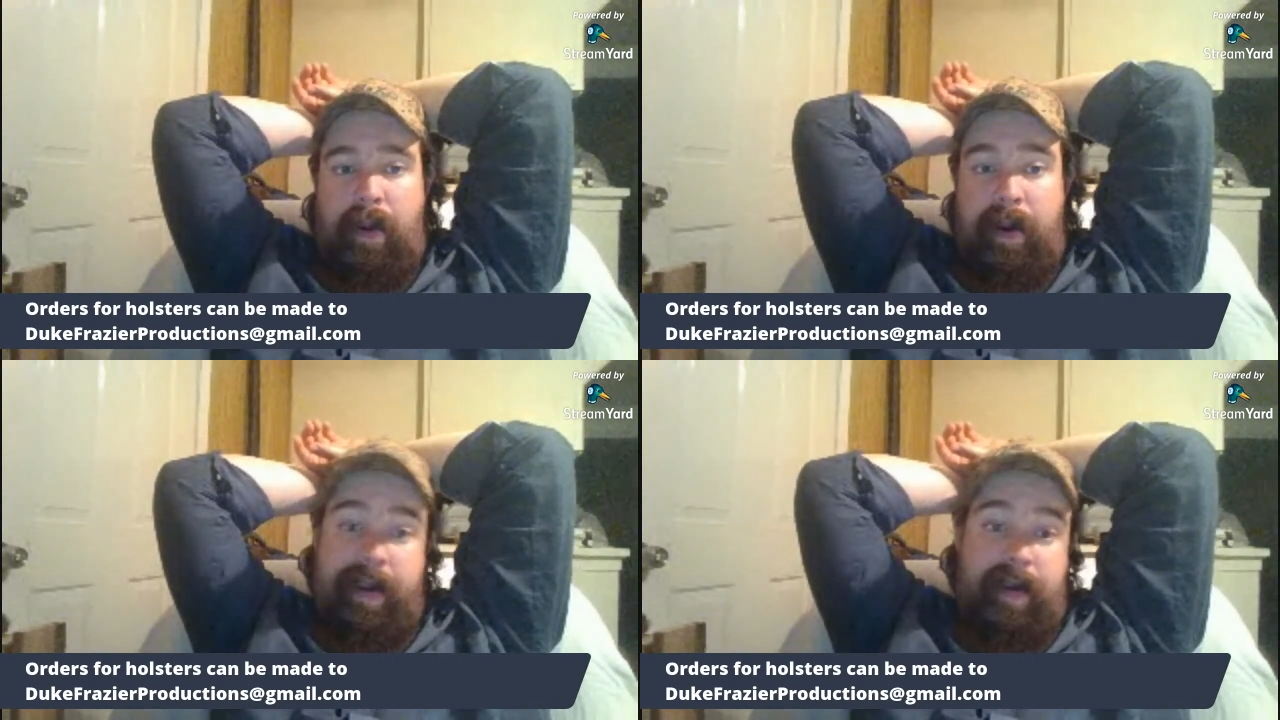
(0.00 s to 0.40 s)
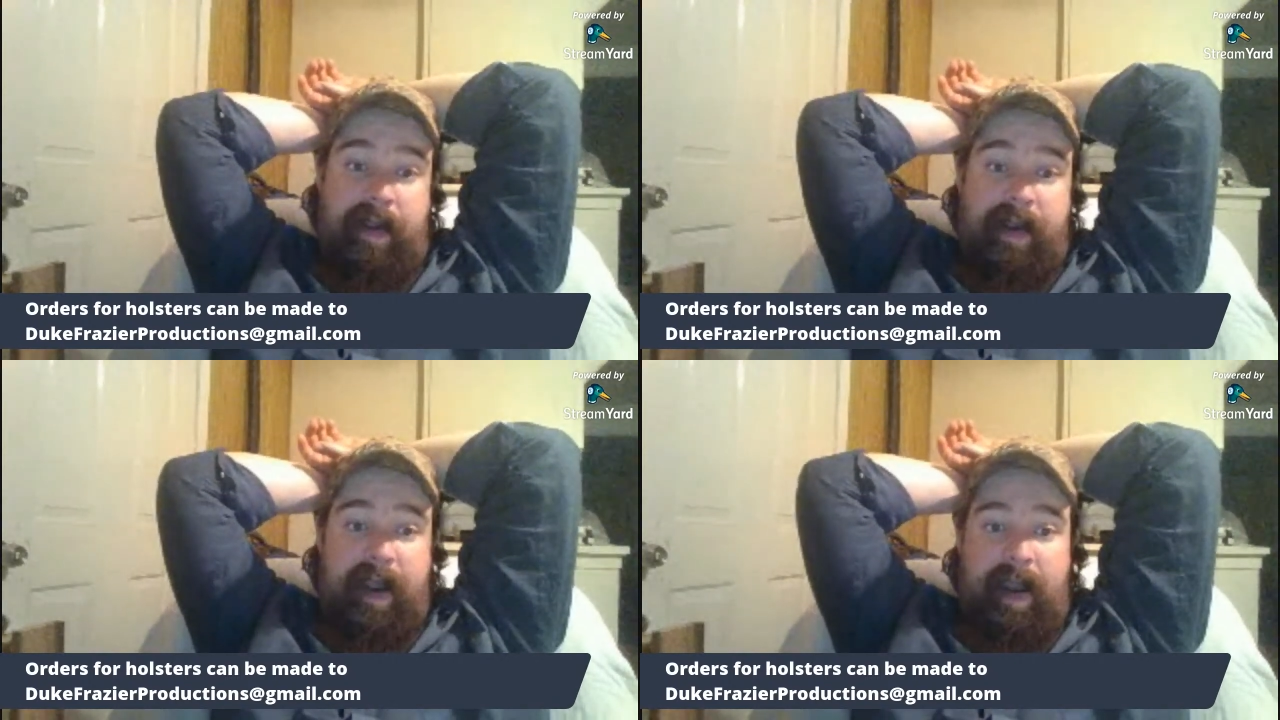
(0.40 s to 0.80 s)
Or you can
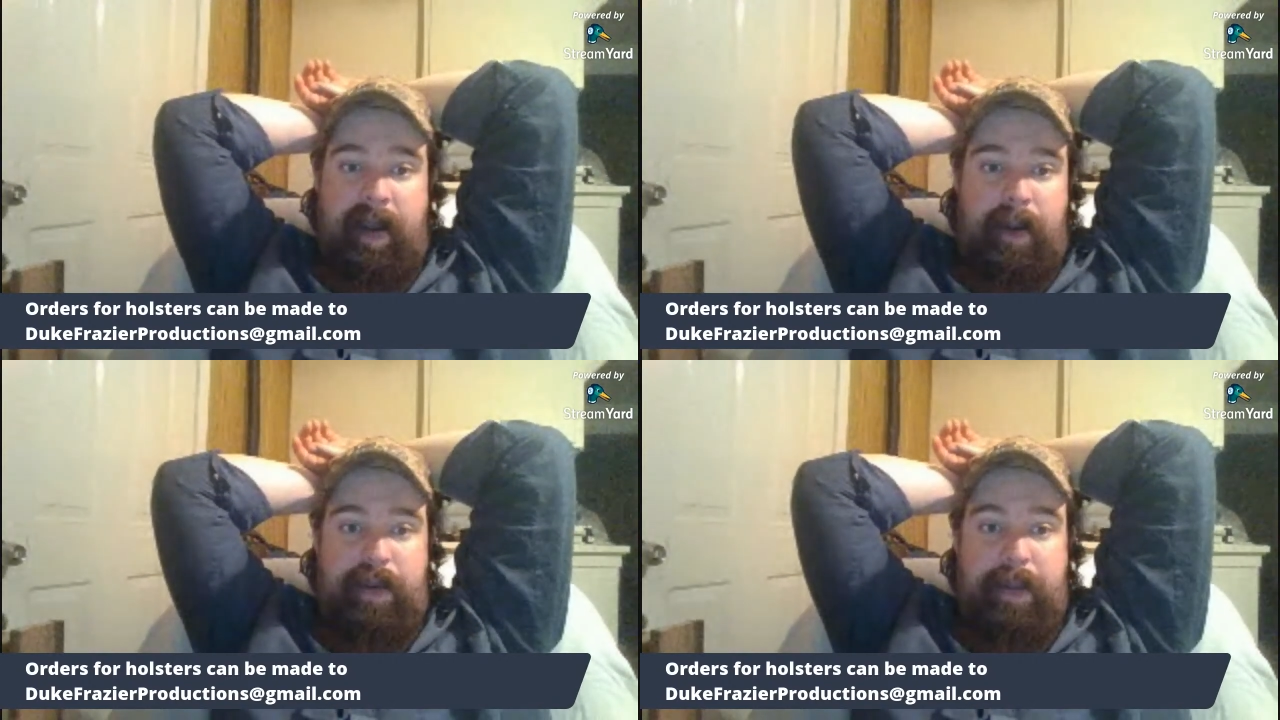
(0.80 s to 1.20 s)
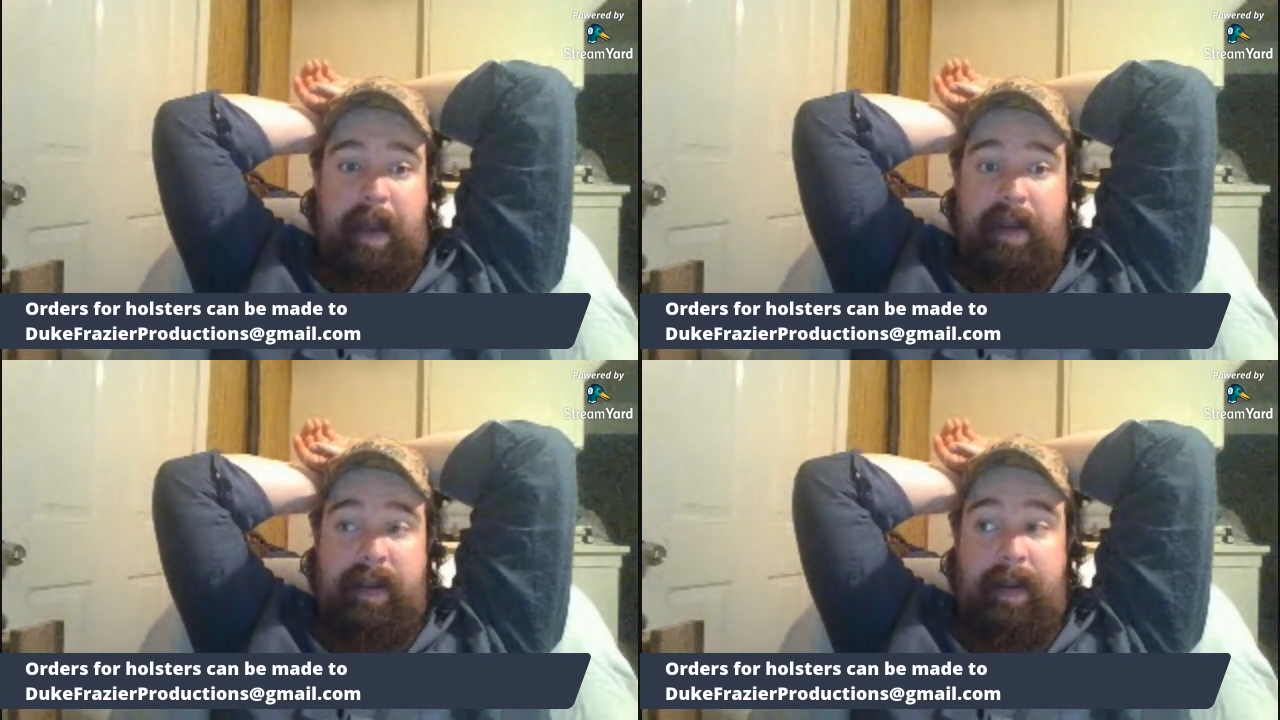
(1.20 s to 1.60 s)
go to the Tandy, which
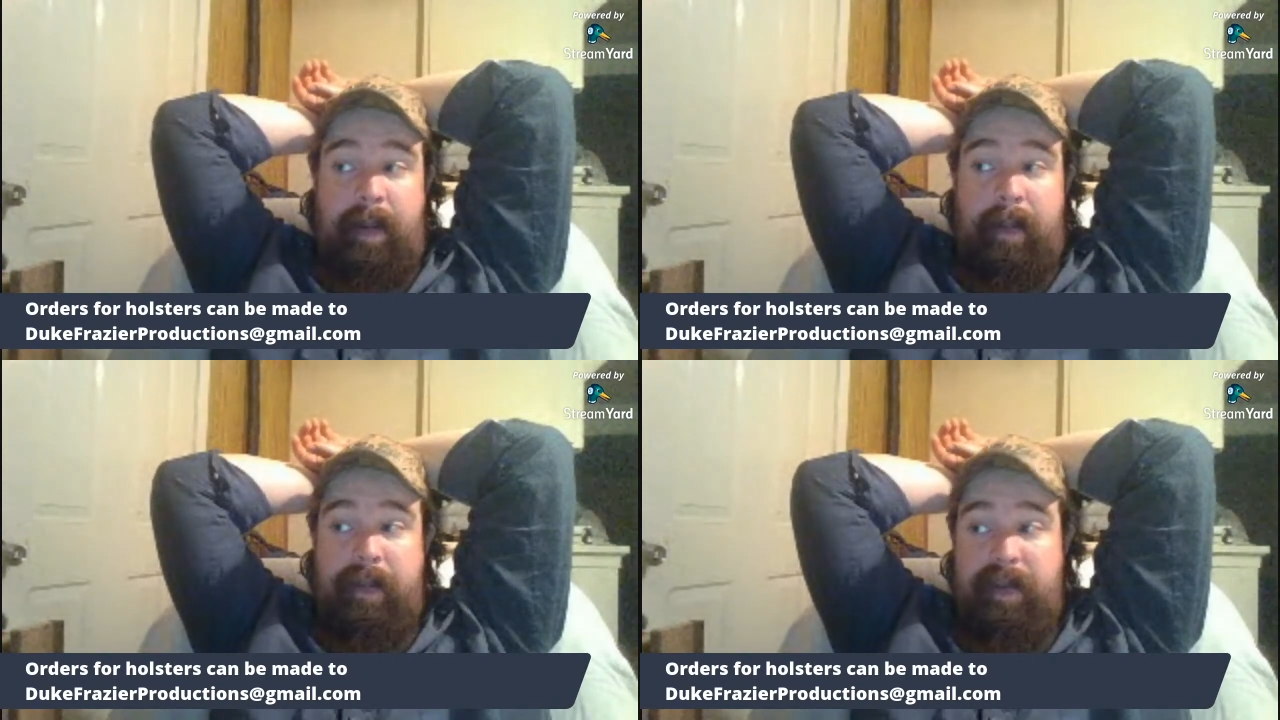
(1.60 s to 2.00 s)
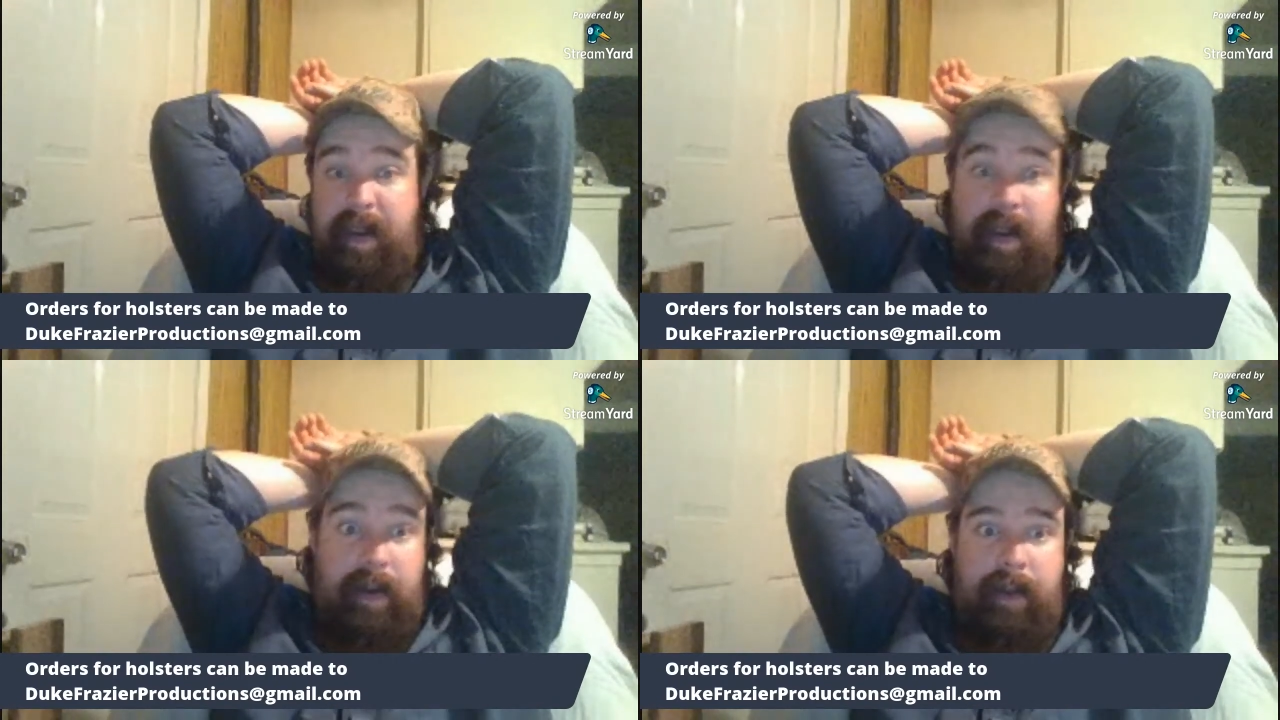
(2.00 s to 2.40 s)
makes
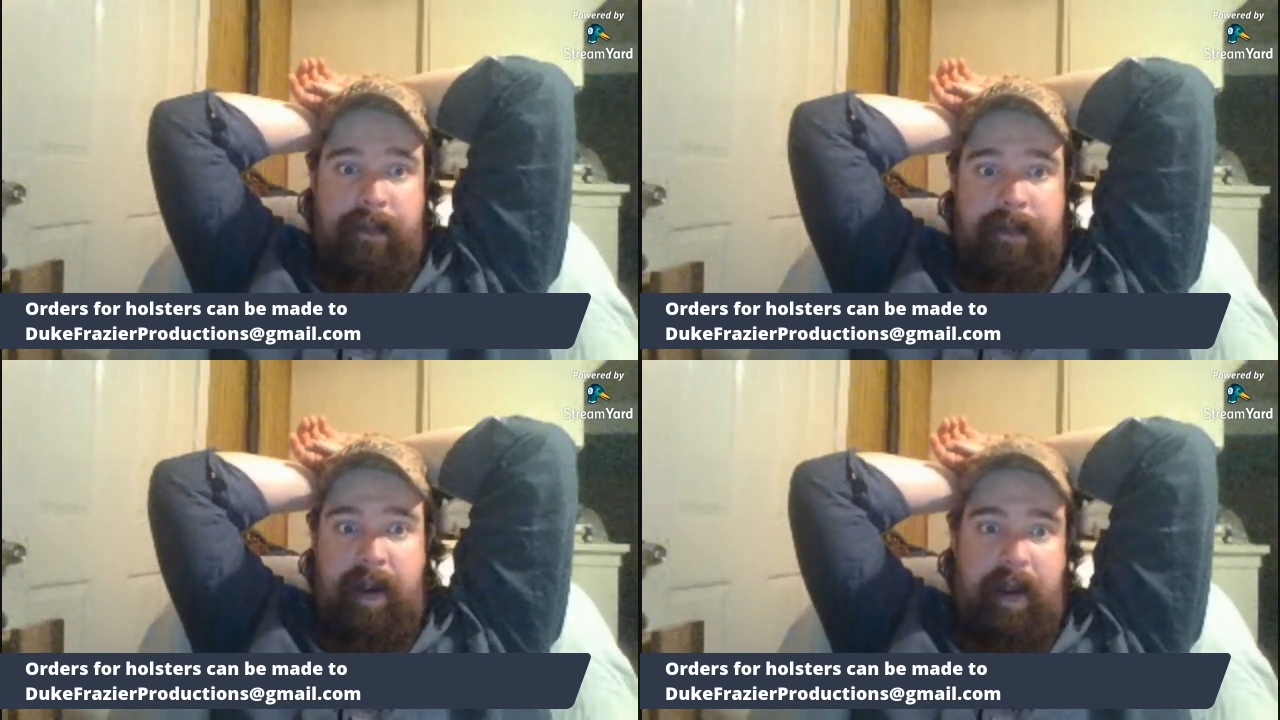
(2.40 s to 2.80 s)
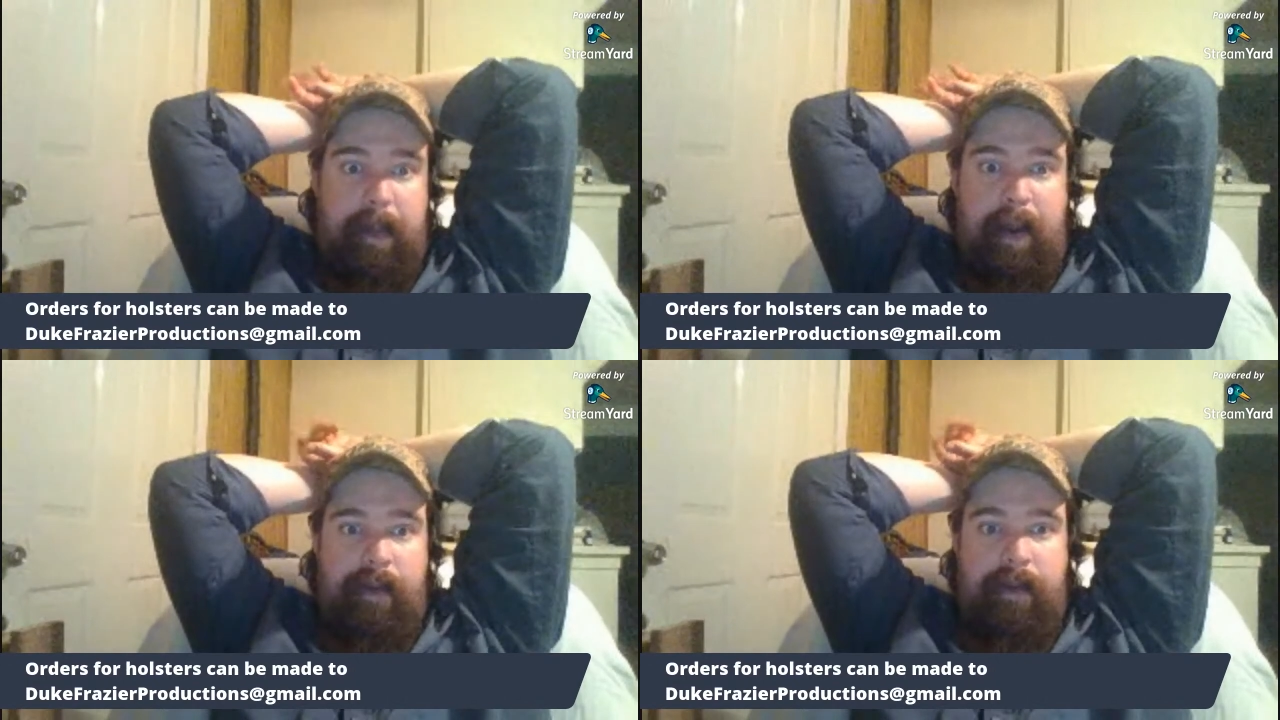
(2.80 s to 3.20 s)
still
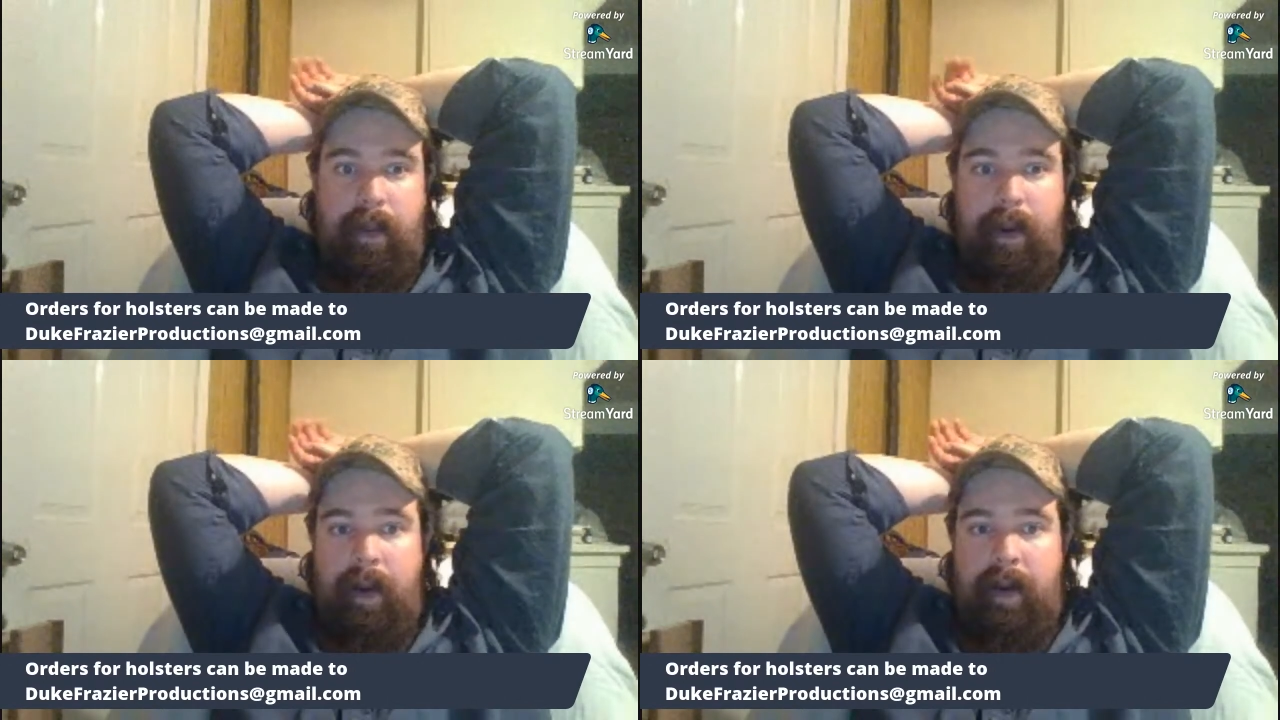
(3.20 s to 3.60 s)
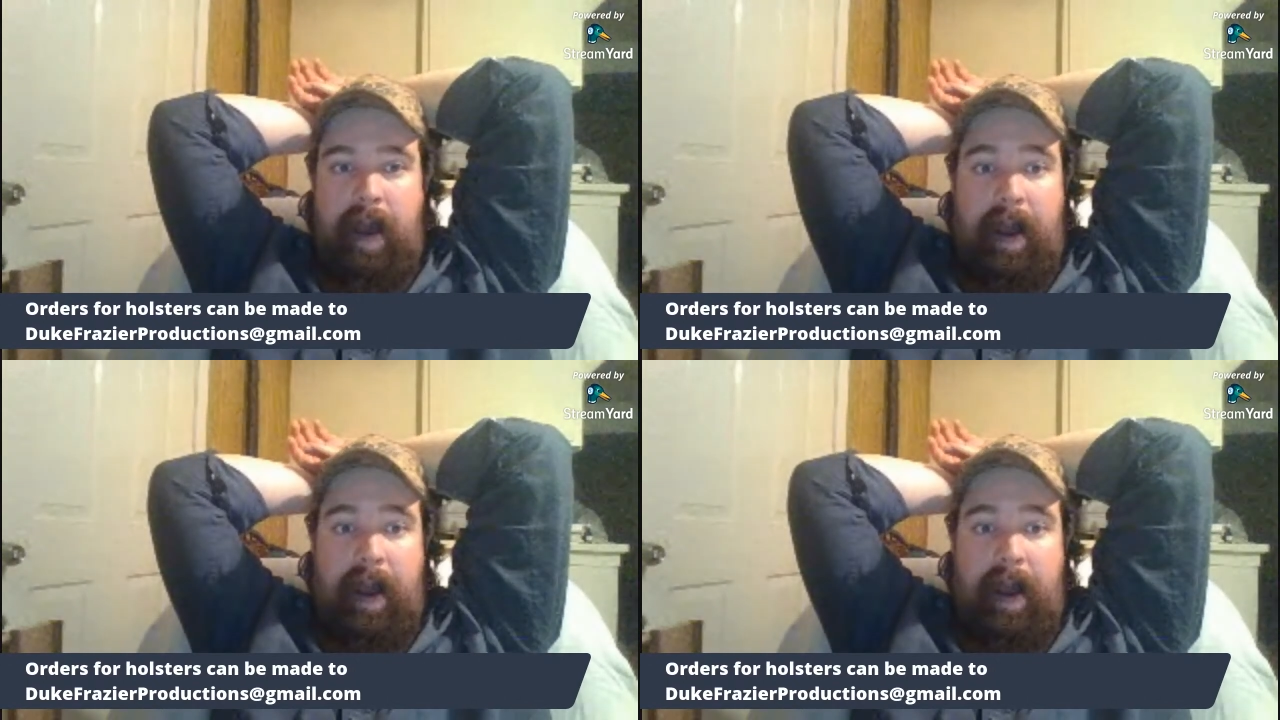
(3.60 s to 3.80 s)
fairly beautiful work.